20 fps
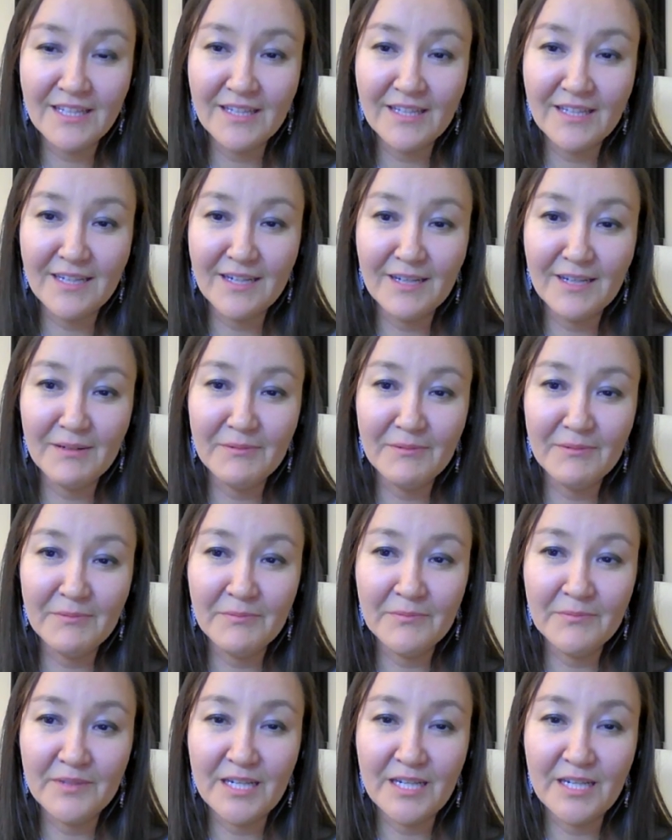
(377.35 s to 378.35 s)

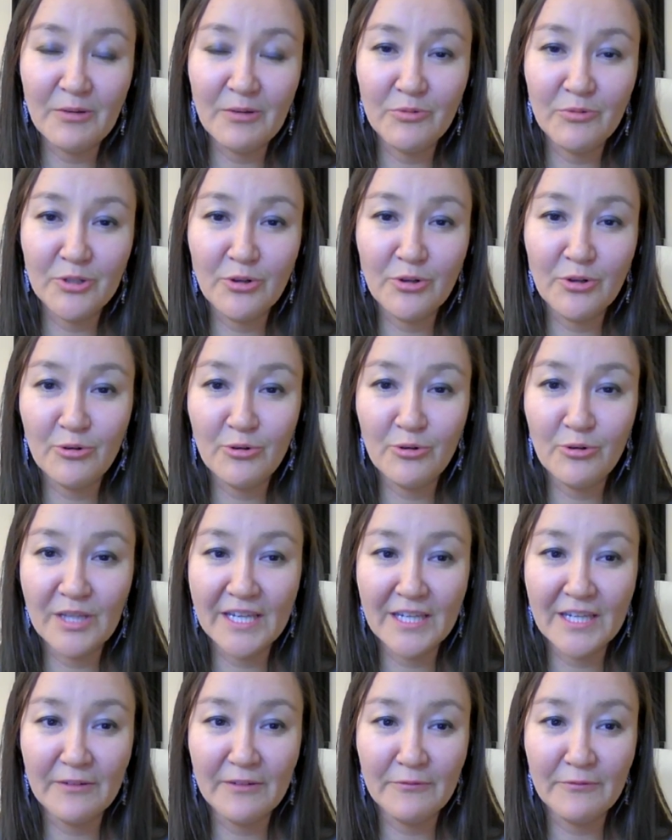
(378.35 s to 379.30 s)
that I would call like a